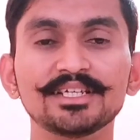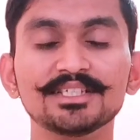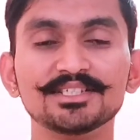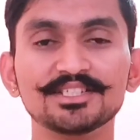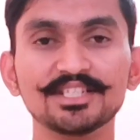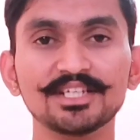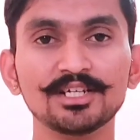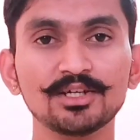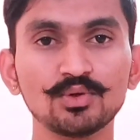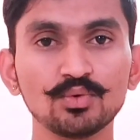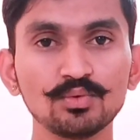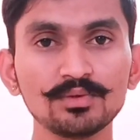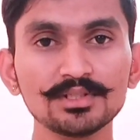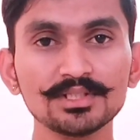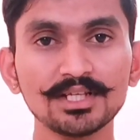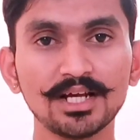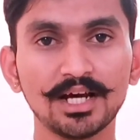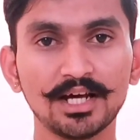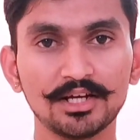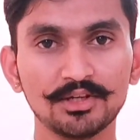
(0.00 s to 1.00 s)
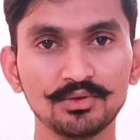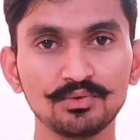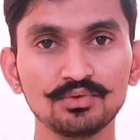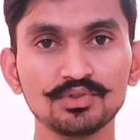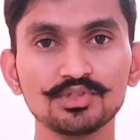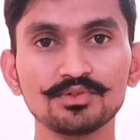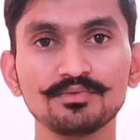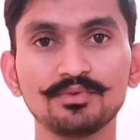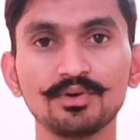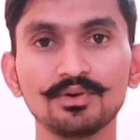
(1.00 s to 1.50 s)
Steel rules are
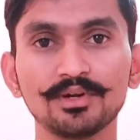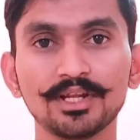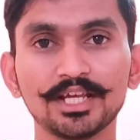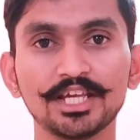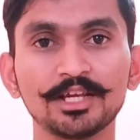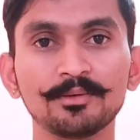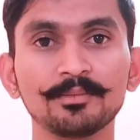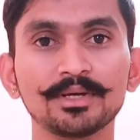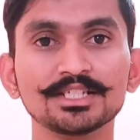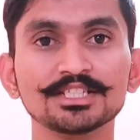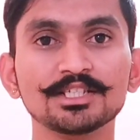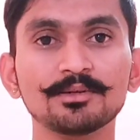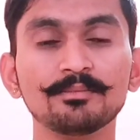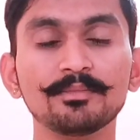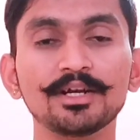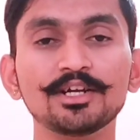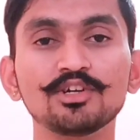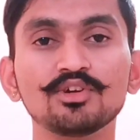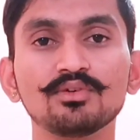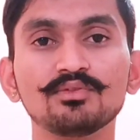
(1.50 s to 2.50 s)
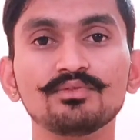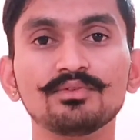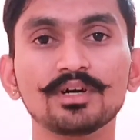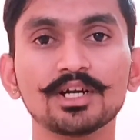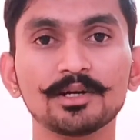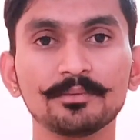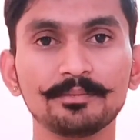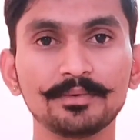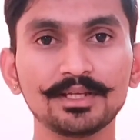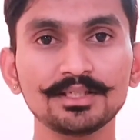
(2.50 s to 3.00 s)
used for taking measurement of
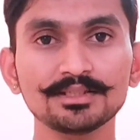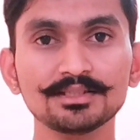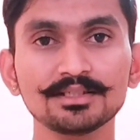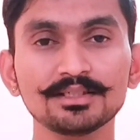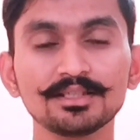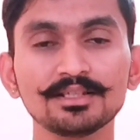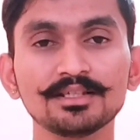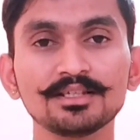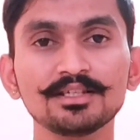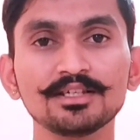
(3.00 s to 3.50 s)
workpiece